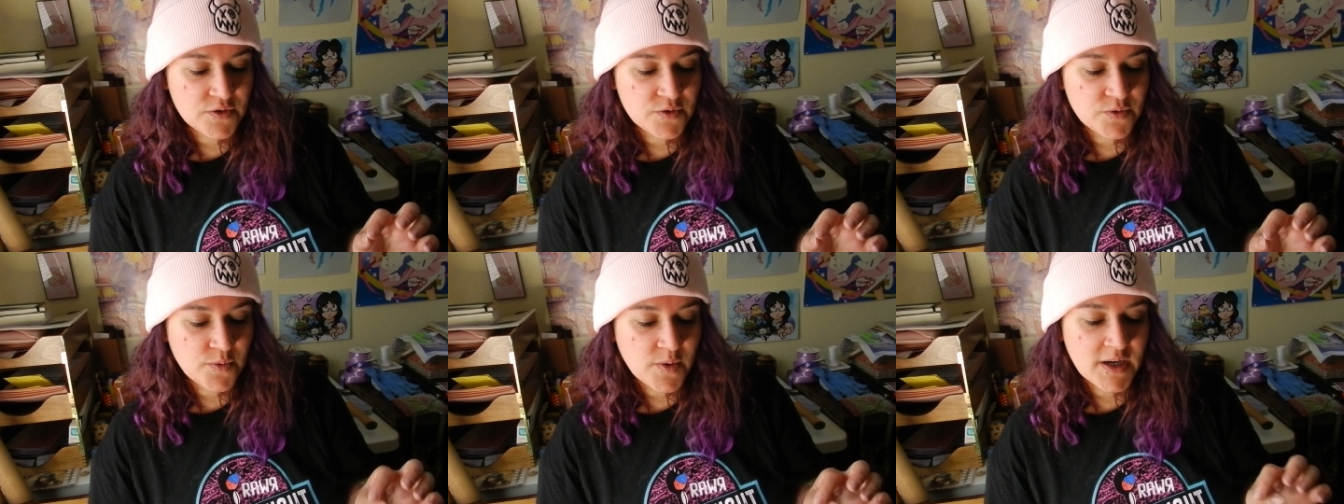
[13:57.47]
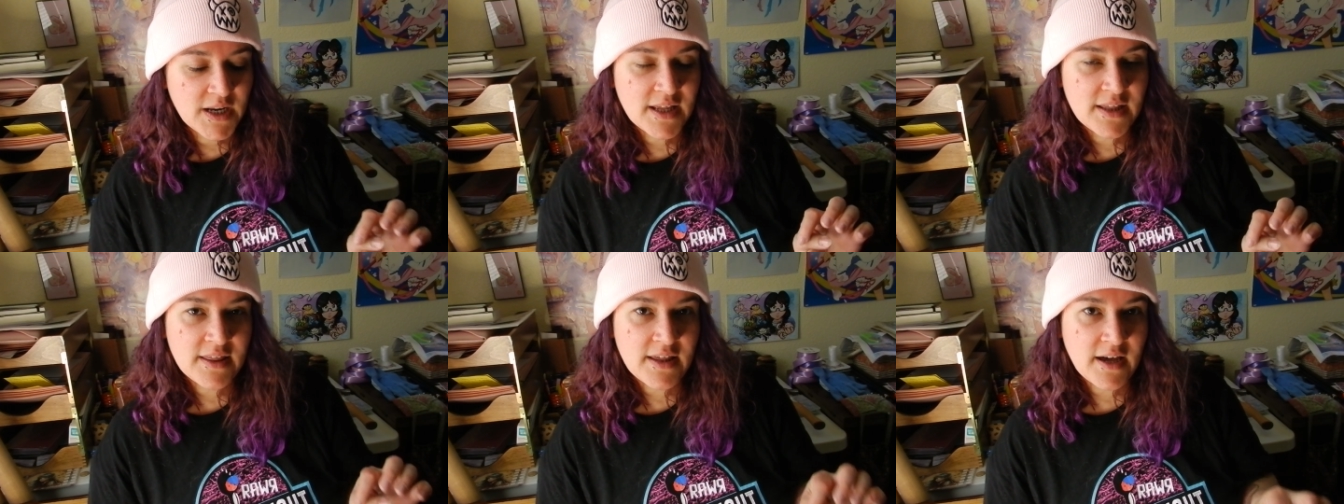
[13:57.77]

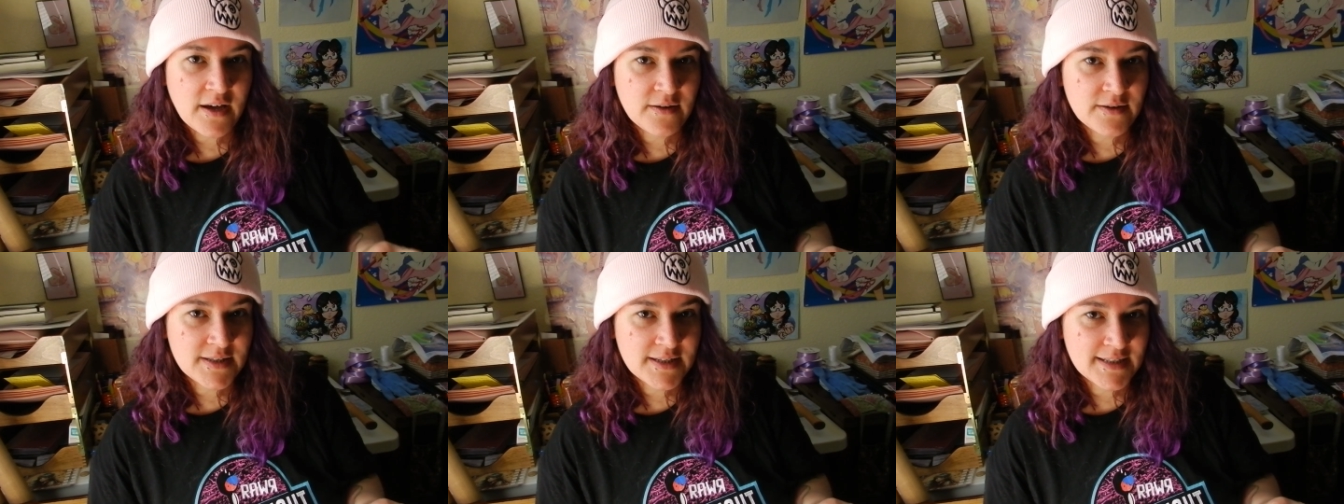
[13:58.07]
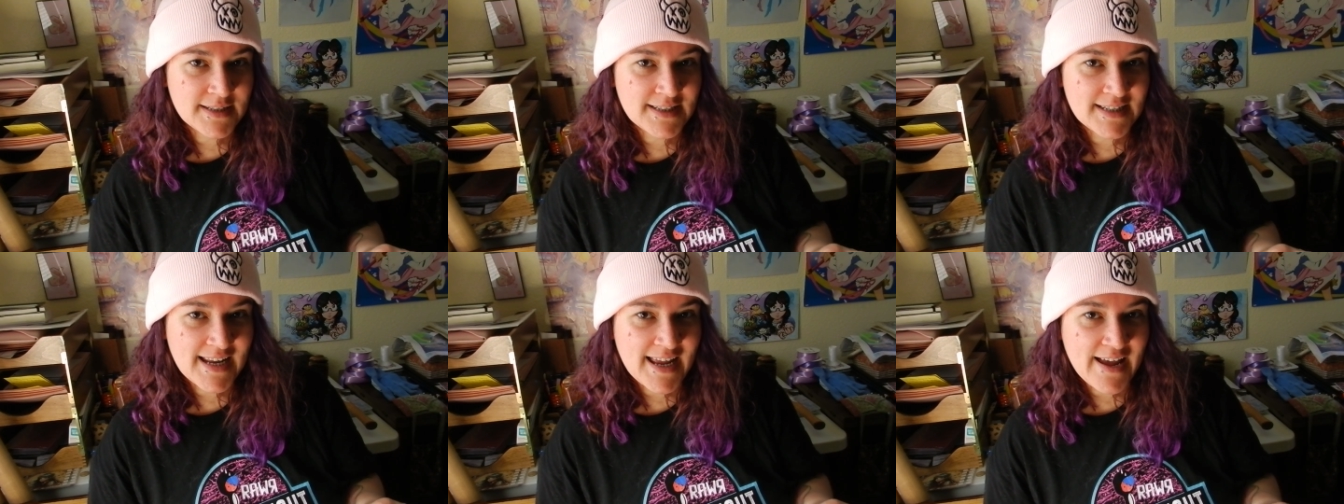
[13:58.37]

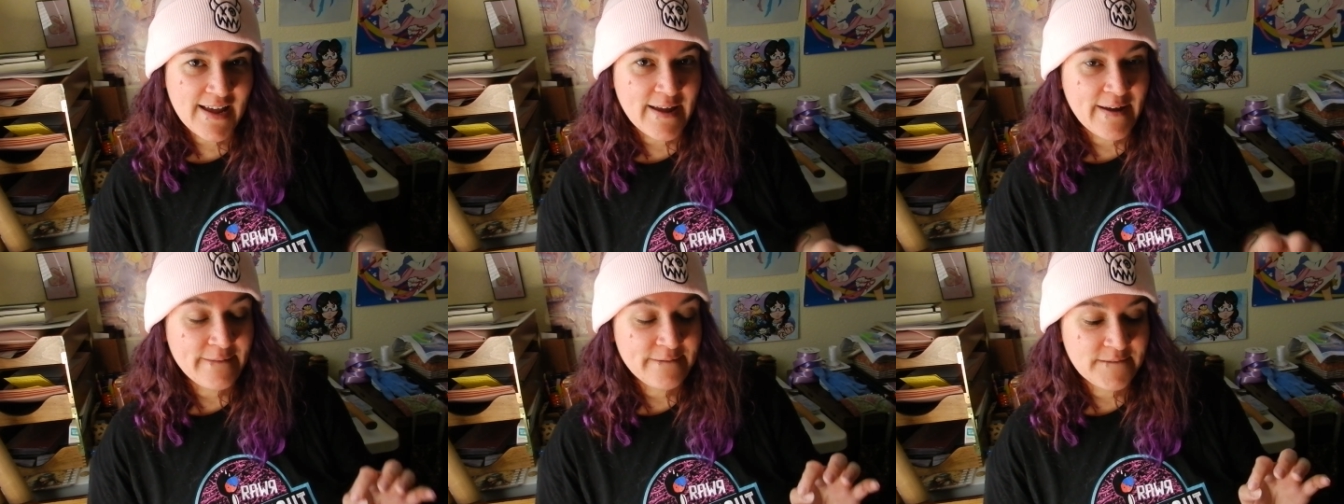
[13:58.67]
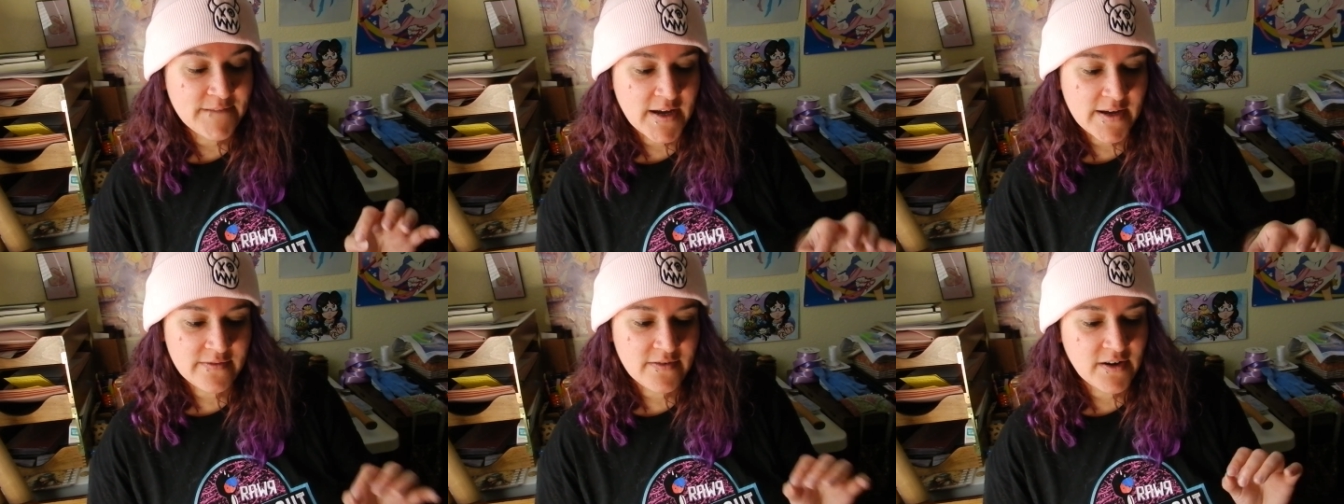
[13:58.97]

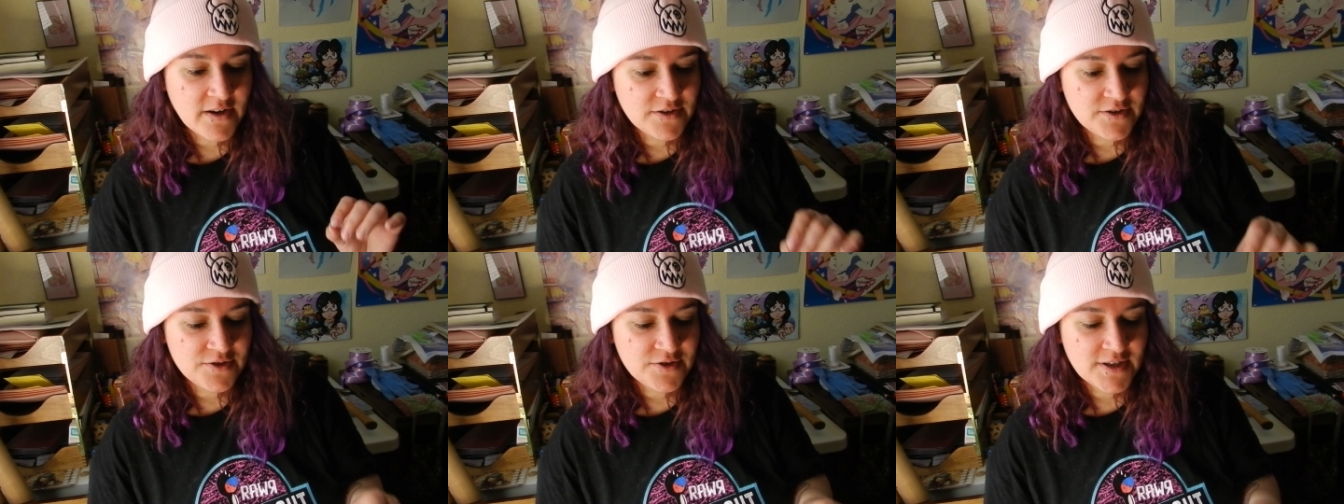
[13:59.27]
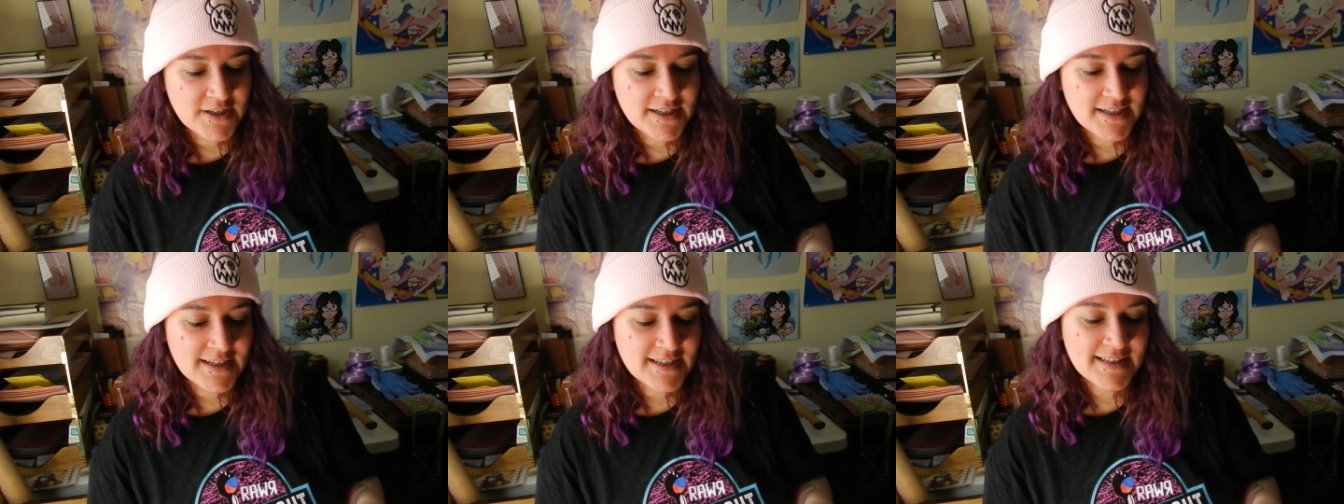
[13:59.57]

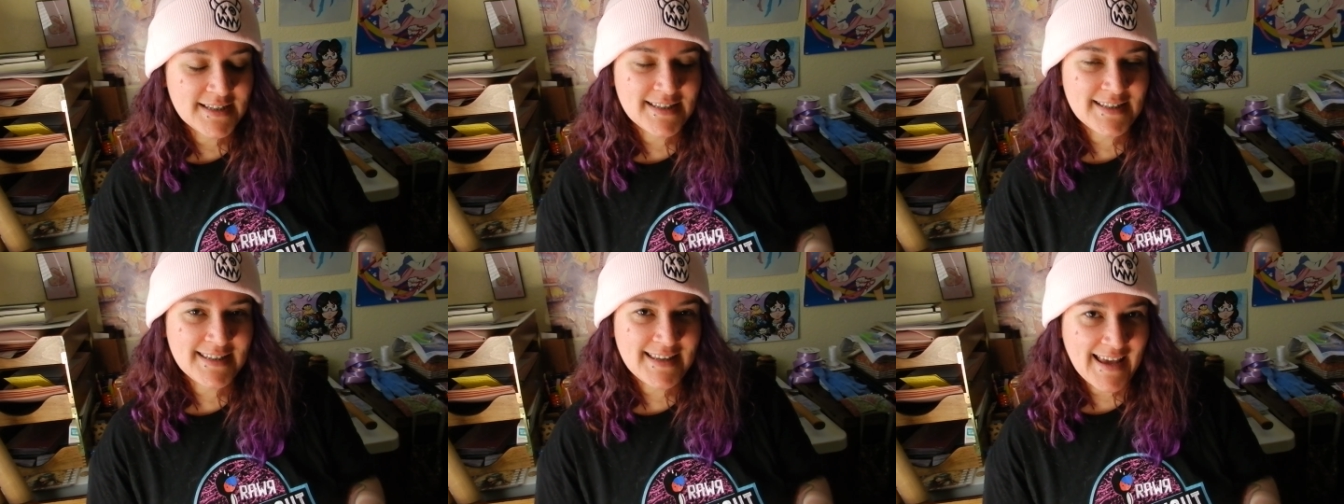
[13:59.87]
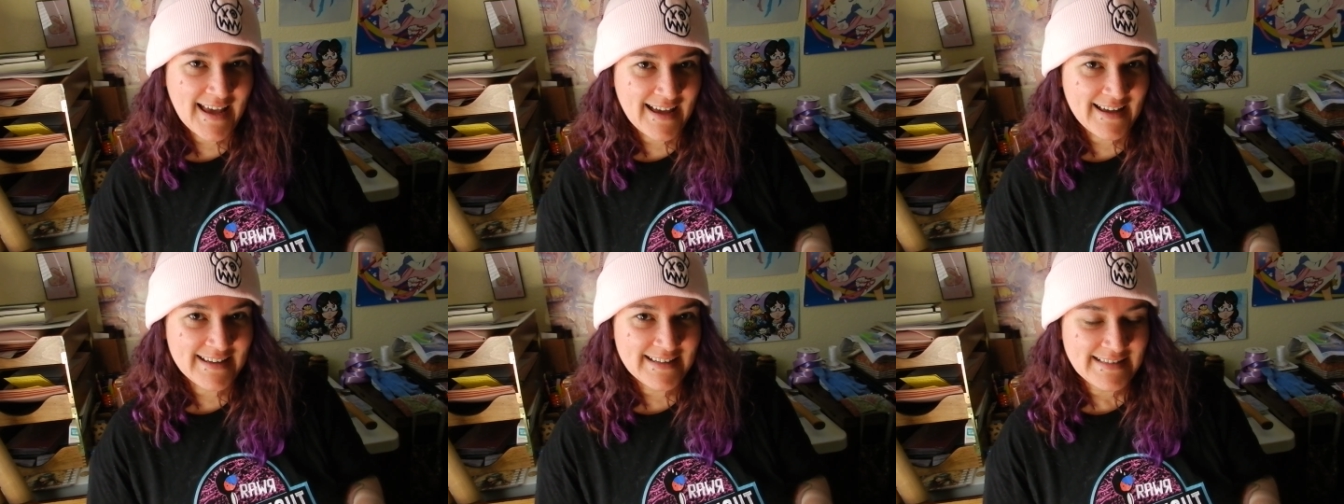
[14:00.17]
20500
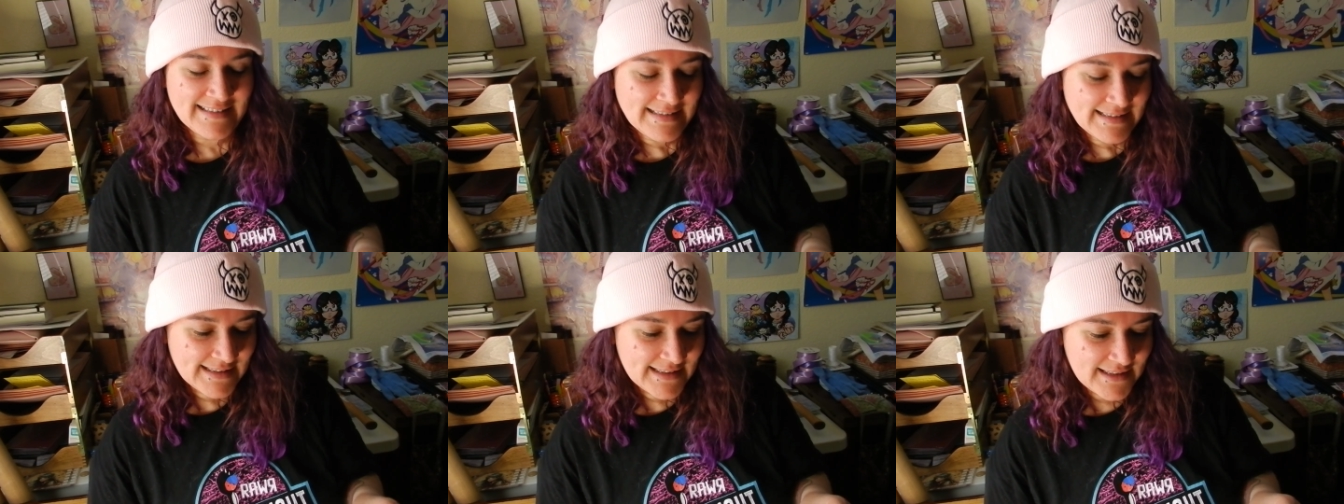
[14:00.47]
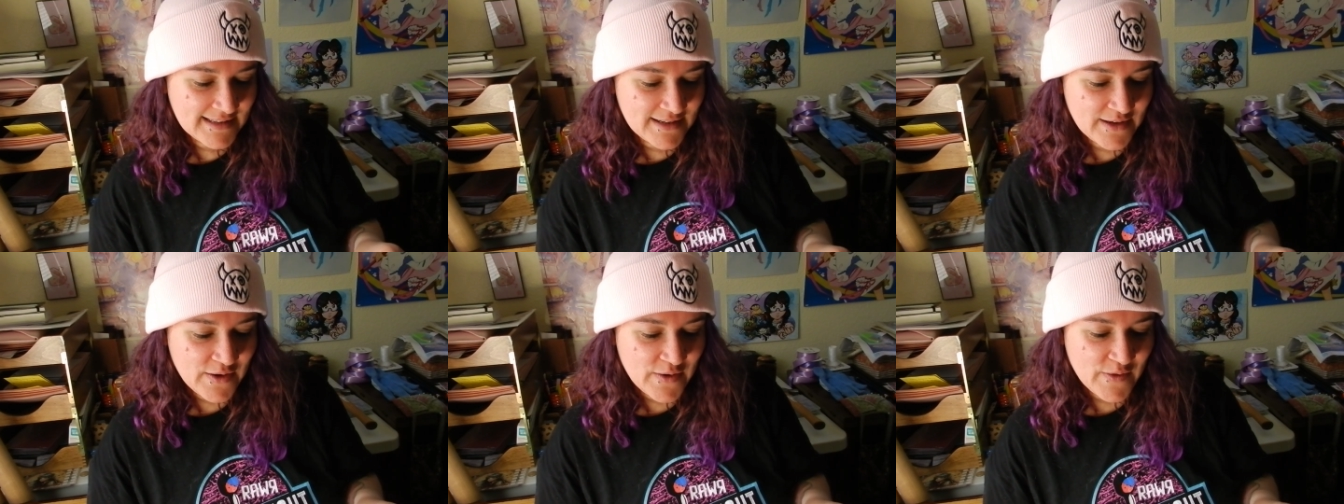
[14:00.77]
Yeah,
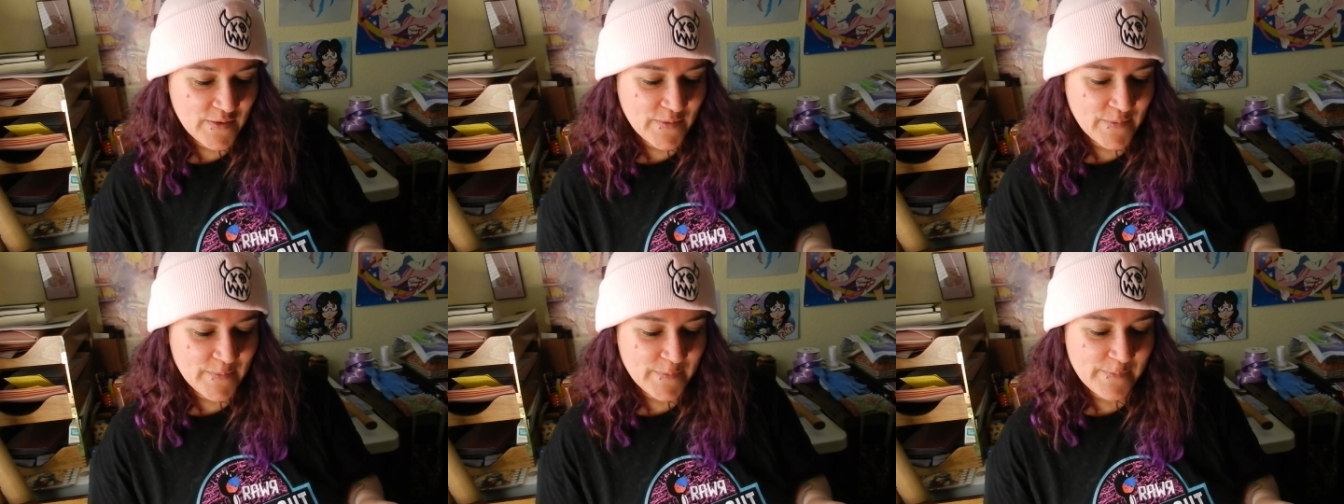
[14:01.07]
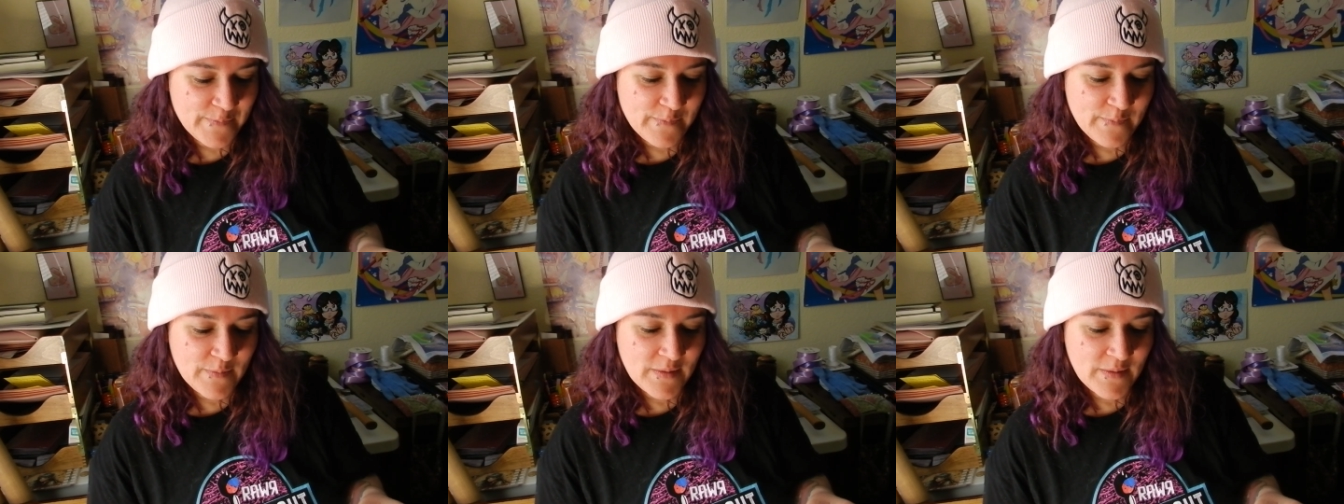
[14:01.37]
so